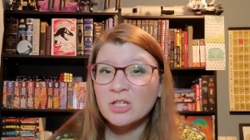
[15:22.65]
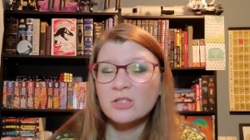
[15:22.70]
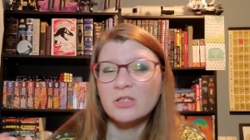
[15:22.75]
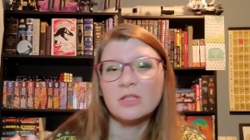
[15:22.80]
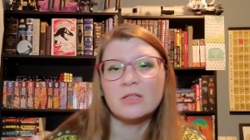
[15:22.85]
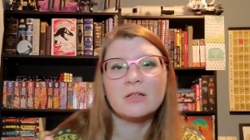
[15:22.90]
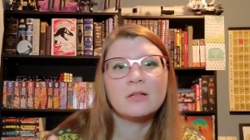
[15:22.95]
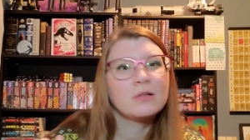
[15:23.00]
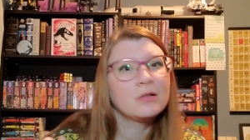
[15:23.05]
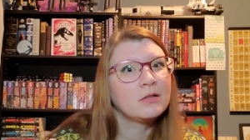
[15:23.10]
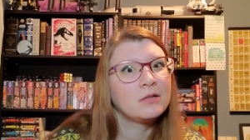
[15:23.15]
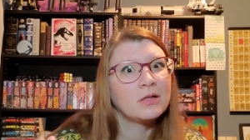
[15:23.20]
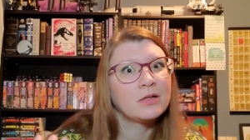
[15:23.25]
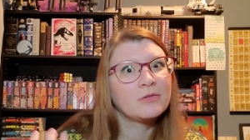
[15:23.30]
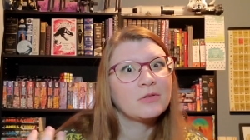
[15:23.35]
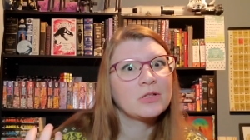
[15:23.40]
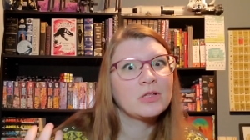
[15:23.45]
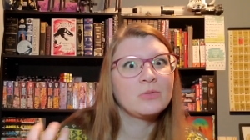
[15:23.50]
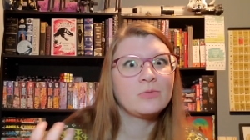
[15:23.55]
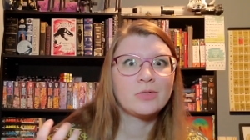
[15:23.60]
Like, oh, I
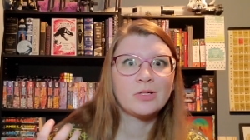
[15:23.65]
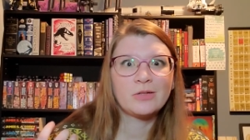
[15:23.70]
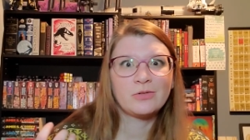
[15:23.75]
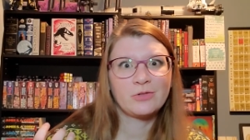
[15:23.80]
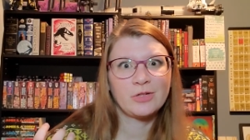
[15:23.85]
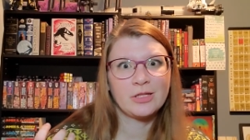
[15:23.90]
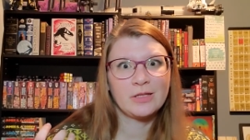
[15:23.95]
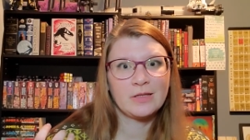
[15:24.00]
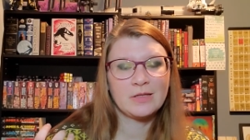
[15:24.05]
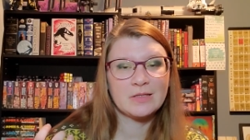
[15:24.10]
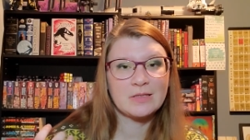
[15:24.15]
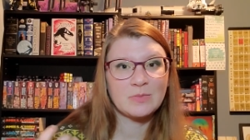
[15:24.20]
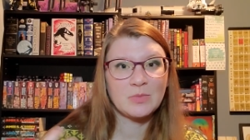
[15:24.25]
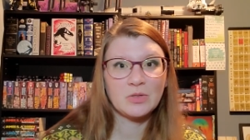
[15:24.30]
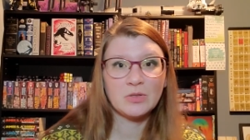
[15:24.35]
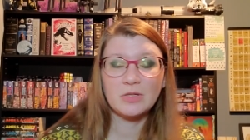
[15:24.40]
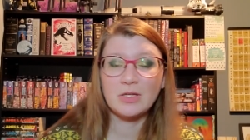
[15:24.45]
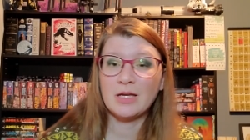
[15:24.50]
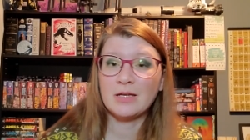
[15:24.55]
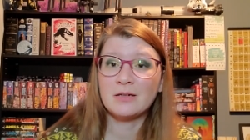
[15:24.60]
really want to read this
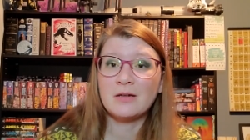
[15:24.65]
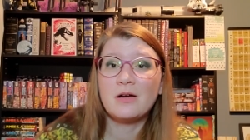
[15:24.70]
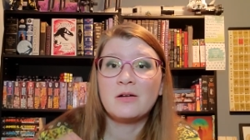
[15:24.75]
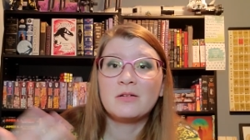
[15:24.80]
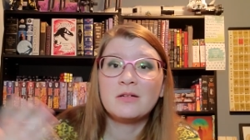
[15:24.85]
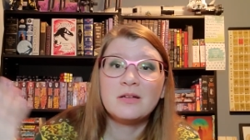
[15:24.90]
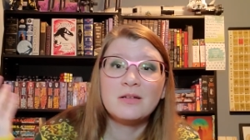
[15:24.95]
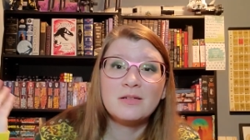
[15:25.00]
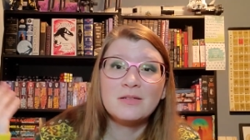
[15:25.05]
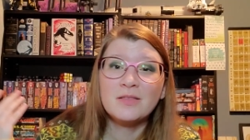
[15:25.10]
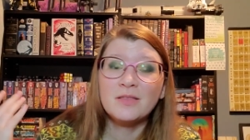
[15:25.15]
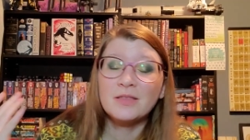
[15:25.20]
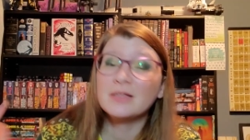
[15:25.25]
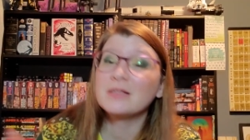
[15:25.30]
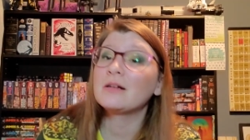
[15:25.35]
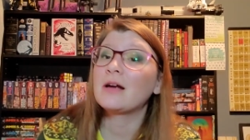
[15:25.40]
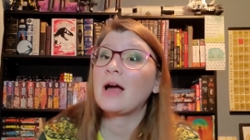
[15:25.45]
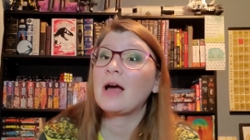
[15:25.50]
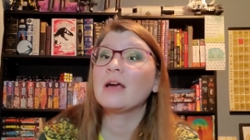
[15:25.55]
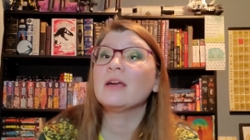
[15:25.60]
book, and
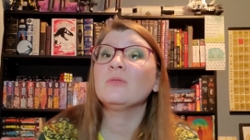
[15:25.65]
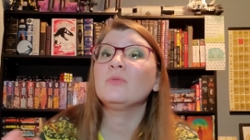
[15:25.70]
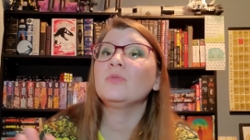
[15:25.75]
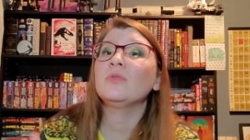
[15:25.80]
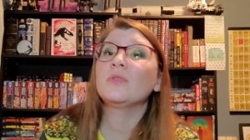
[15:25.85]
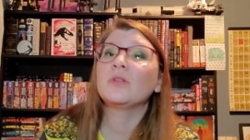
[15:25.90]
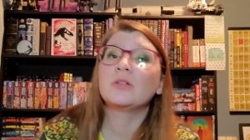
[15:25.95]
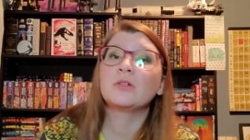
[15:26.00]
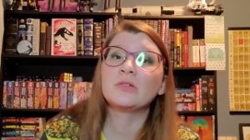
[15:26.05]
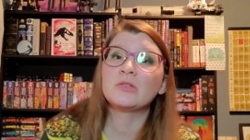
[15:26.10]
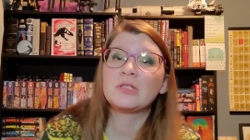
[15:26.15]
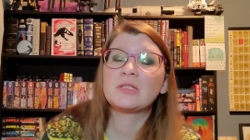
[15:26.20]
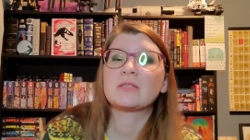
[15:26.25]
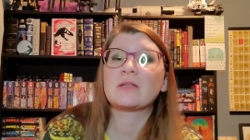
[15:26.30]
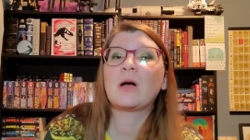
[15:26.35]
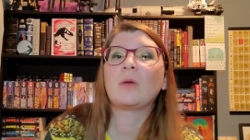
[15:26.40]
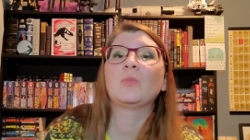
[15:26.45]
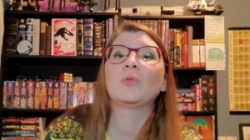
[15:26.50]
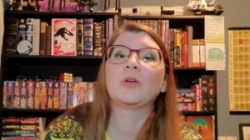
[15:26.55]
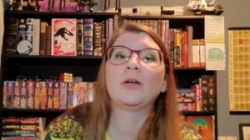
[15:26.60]
I will literally
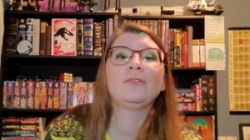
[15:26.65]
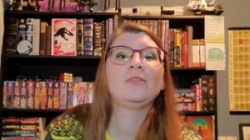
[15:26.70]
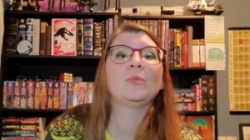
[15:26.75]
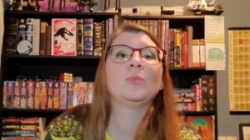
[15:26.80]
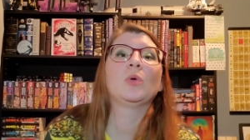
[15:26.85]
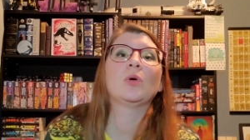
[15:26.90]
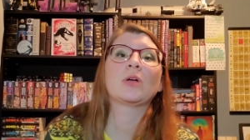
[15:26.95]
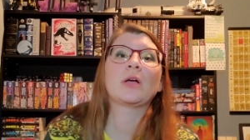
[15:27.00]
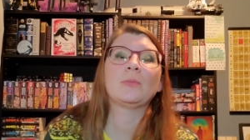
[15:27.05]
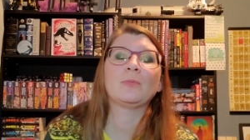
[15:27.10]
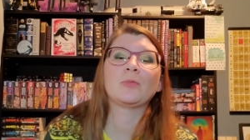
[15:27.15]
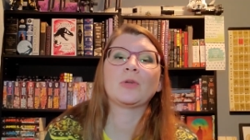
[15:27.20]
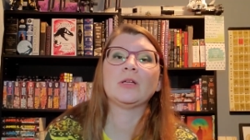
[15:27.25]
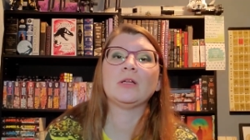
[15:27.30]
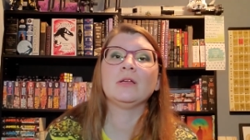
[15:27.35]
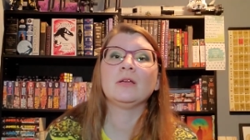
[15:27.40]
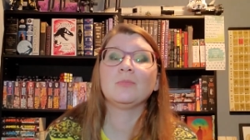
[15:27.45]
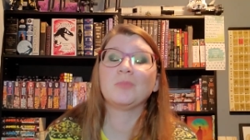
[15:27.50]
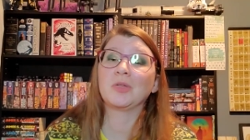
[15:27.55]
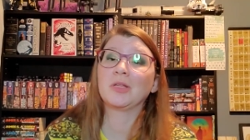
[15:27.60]
stop whatever book I'm
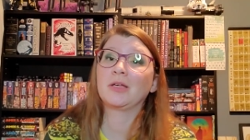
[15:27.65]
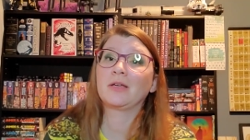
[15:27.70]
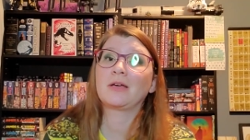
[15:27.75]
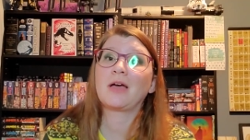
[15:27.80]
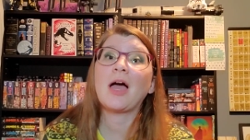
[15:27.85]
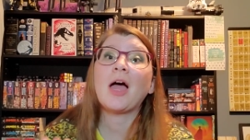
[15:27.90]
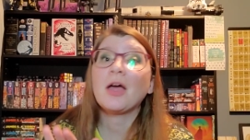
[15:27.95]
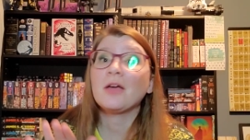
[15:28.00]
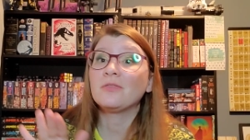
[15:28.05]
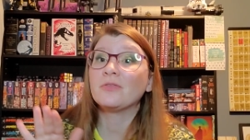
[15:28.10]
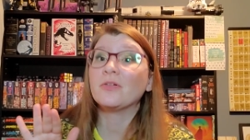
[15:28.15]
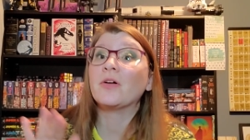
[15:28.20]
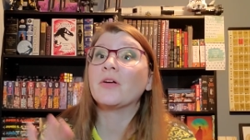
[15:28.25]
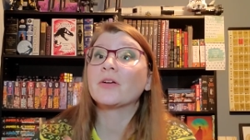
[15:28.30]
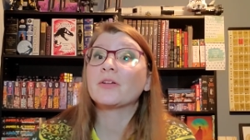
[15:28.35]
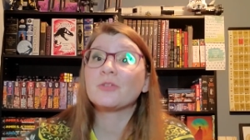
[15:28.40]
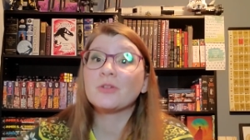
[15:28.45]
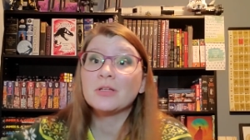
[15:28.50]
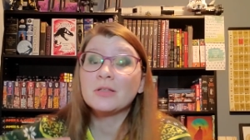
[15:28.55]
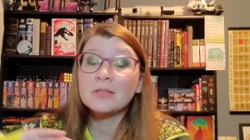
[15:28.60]
reading and be like, I feel like
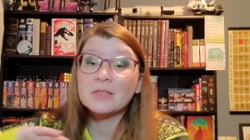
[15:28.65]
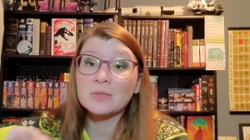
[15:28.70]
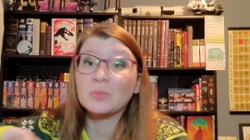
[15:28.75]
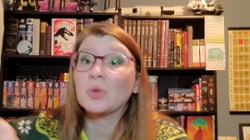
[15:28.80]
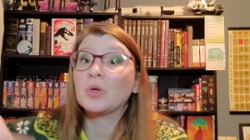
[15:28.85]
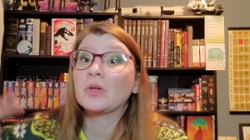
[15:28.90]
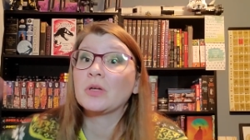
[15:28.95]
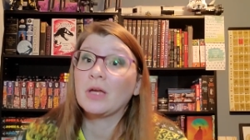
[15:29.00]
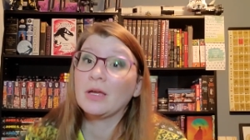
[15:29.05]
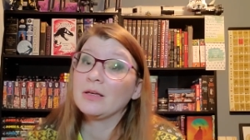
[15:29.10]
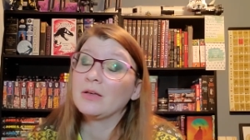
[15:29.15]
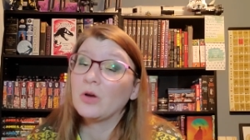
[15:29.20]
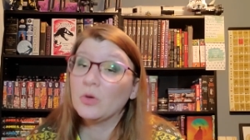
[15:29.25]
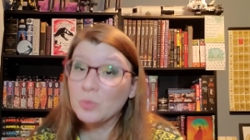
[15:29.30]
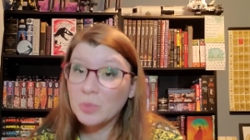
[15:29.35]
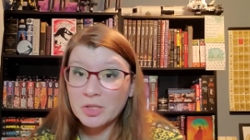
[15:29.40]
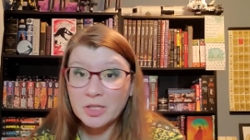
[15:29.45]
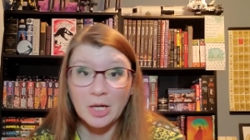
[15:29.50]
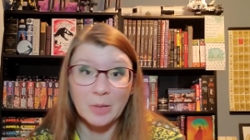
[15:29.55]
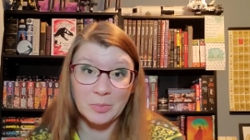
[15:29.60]
reading this book, and go
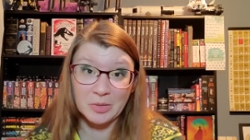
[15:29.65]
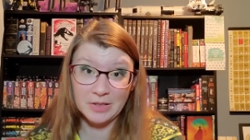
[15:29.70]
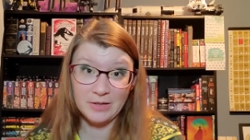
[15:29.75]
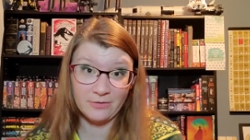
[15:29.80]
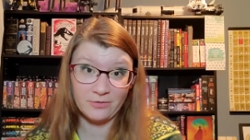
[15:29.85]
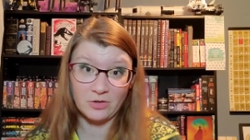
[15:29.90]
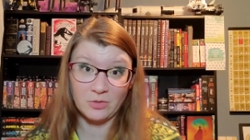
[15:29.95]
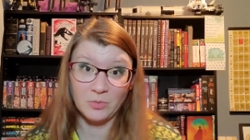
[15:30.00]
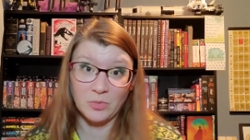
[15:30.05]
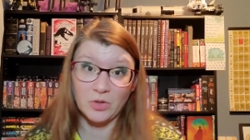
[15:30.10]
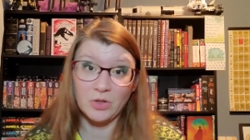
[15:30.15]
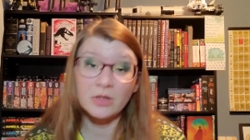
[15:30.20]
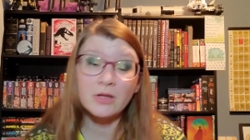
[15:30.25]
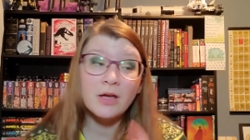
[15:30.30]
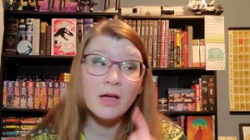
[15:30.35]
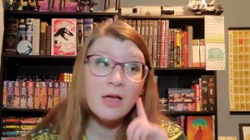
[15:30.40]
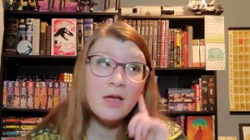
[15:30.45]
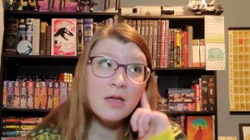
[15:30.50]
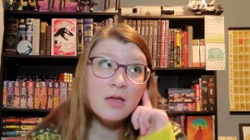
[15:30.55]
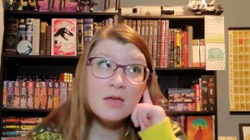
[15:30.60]
pick up a different book.
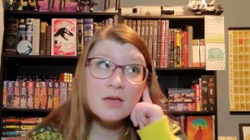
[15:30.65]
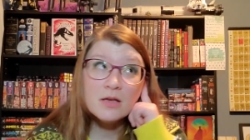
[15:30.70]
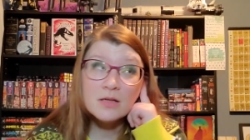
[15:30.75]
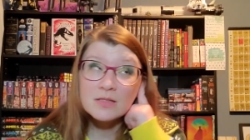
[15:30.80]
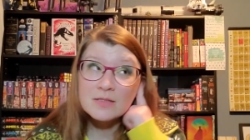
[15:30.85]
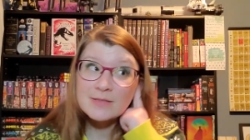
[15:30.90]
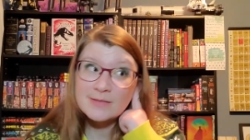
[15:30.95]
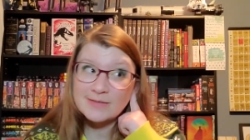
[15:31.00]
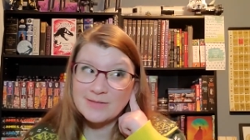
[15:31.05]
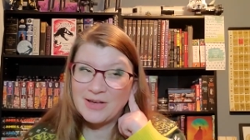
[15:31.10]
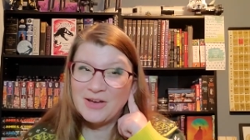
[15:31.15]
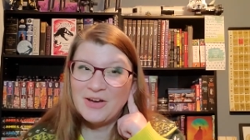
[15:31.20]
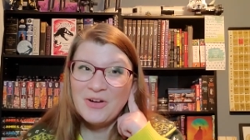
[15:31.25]
So